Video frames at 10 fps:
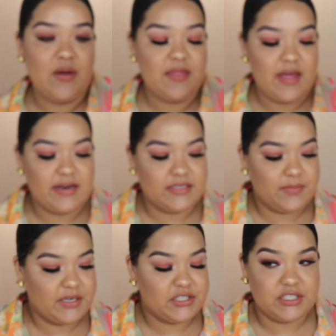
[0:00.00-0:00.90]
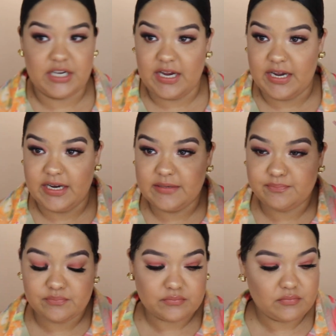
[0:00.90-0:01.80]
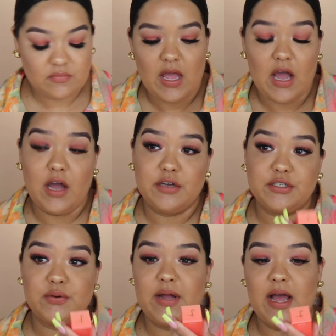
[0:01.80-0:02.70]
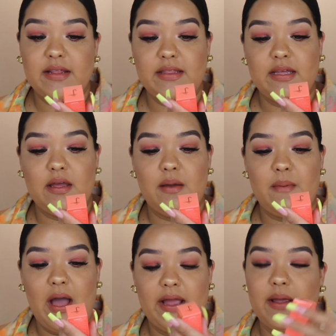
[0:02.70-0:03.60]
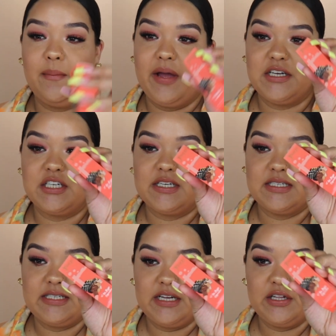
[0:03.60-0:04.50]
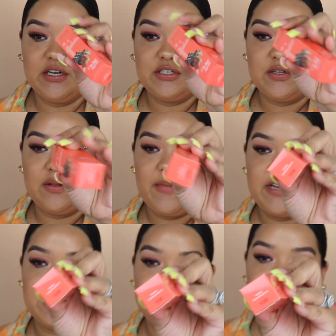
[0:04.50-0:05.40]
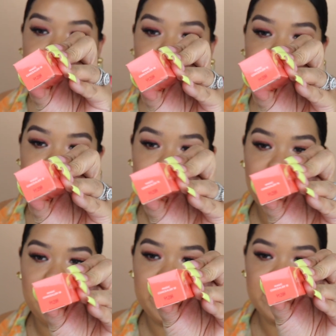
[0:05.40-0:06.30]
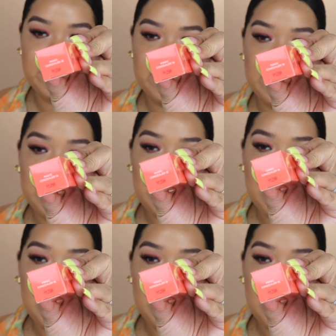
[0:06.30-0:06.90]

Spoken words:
that is my shade. I also got the I Am Magic concealer, so the matching concealer to that foundation.